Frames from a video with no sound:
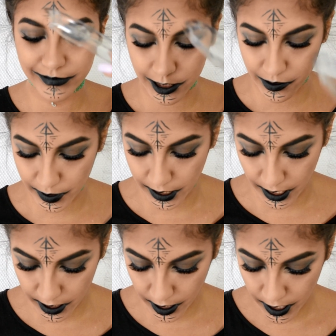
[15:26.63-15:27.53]
Just put
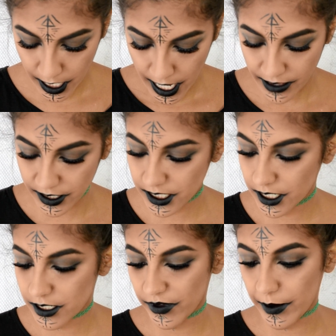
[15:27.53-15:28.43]
that in there. This
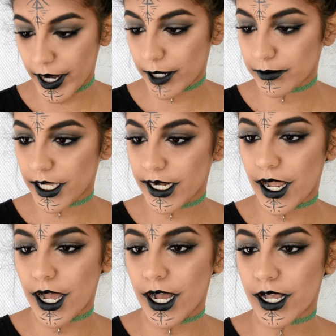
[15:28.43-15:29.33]
is Vampire Blood.
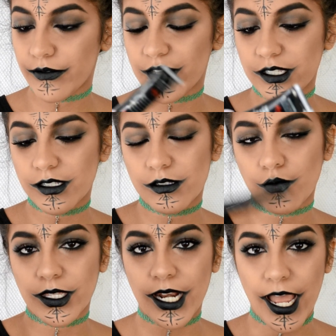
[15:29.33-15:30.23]
This is
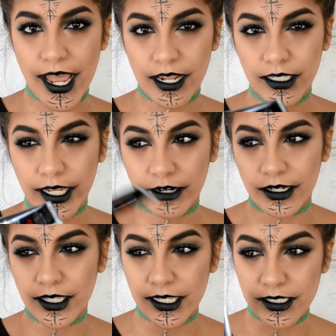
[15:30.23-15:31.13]
one that I had laying
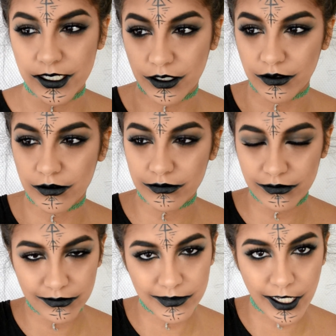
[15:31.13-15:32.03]
around that I still
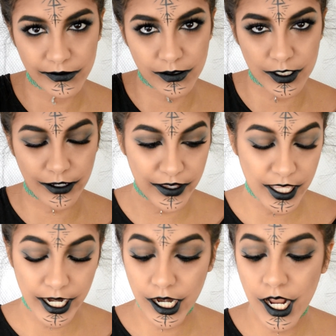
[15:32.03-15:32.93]
have some stuff in
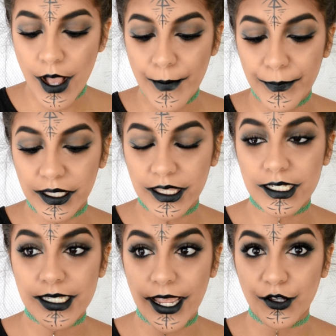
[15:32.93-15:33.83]
there. But
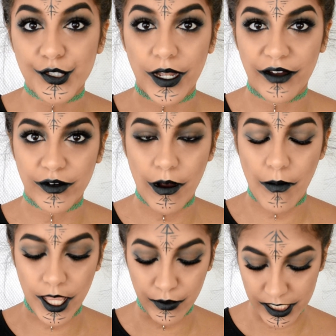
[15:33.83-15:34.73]
this I also got from
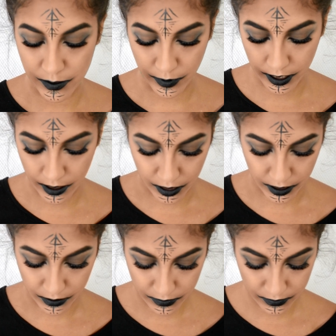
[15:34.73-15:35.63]
Halloween Spirit
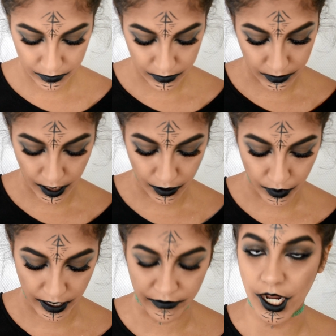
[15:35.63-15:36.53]
or
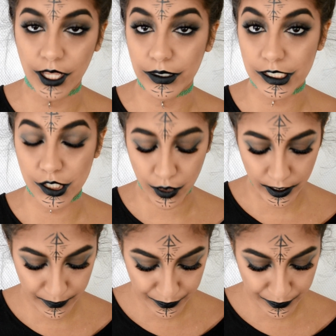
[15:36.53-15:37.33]
whatever Halloween store.